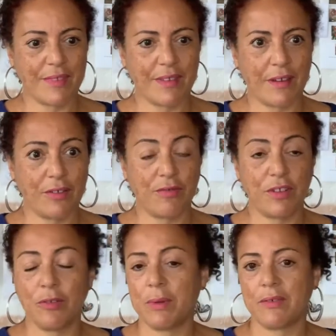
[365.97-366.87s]
Hopefully
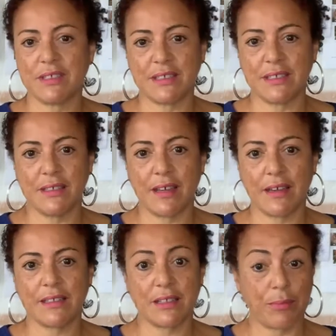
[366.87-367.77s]
you'll be able to see
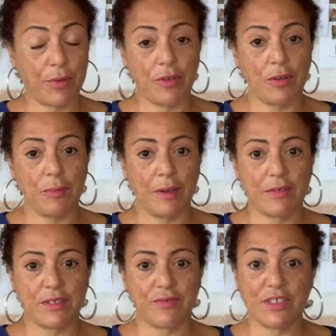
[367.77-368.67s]
that at some point. You'll be able
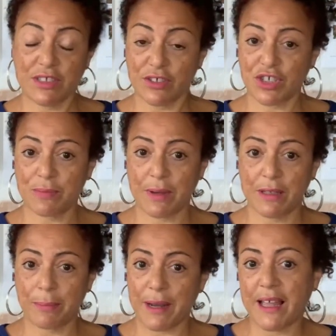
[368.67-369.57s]
to research
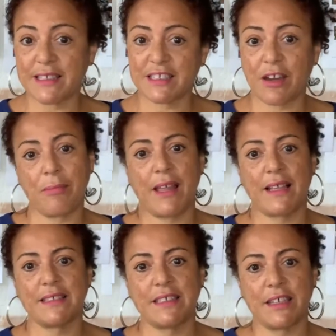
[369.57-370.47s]
about the plants that I'm
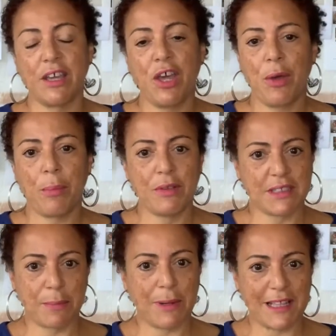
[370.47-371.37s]
planting. Most
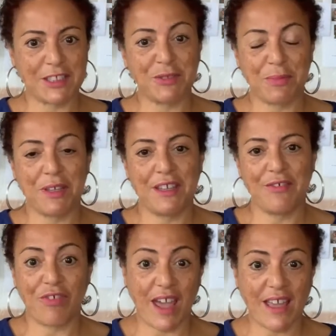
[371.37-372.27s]
of the plants will be
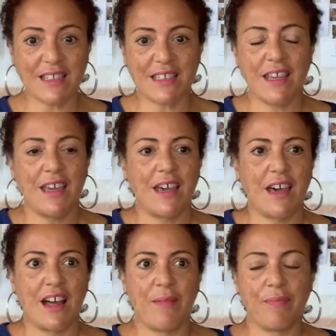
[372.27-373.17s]
red,
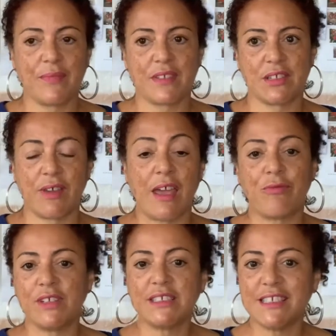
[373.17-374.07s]
so
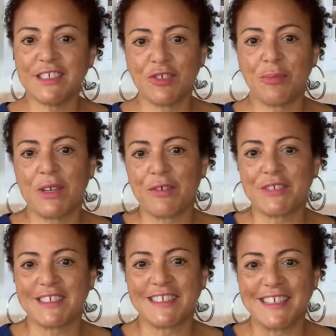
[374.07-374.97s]
every season you'll be able to
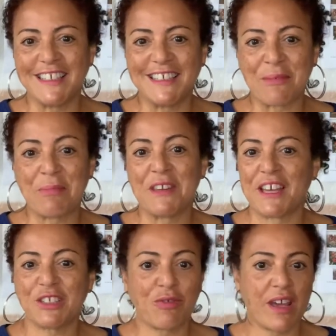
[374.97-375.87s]
see something
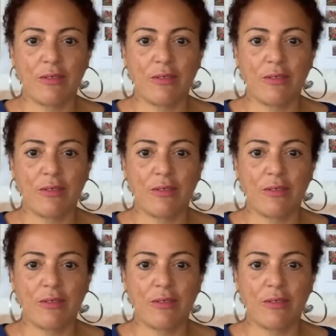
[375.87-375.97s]
that's red.